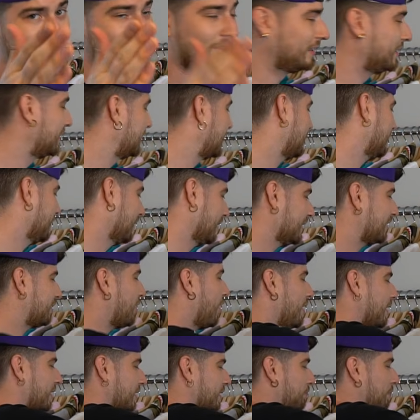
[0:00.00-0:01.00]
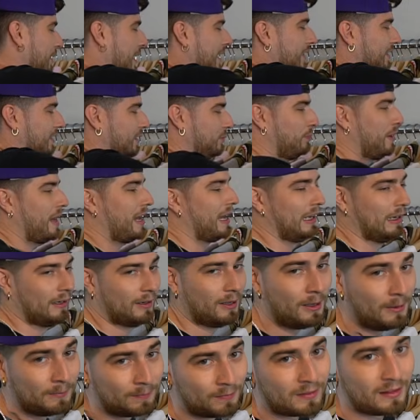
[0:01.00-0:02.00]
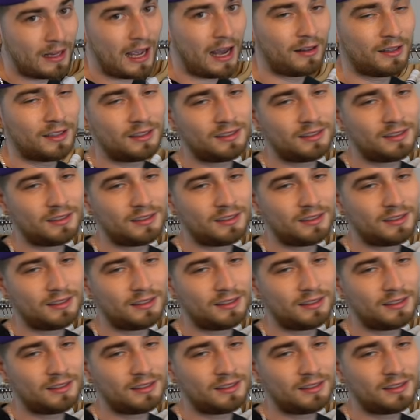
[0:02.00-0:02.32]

Let's, let's call a spade a spade. Now